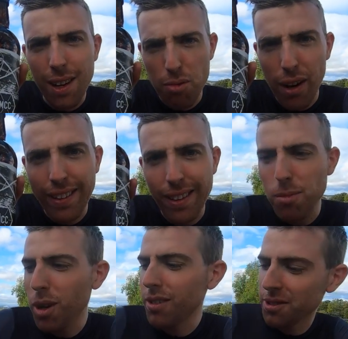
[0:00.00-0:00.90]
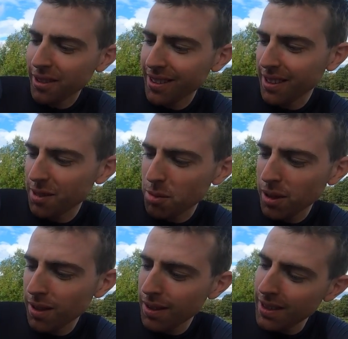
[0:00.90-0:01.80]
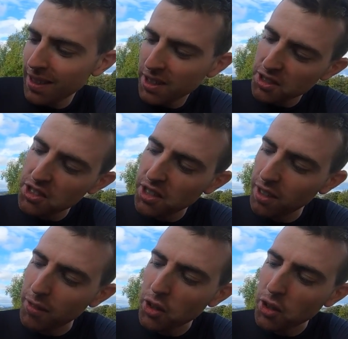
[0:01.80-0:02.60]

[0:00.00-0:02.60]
a branded Muckle Cycling Club Silver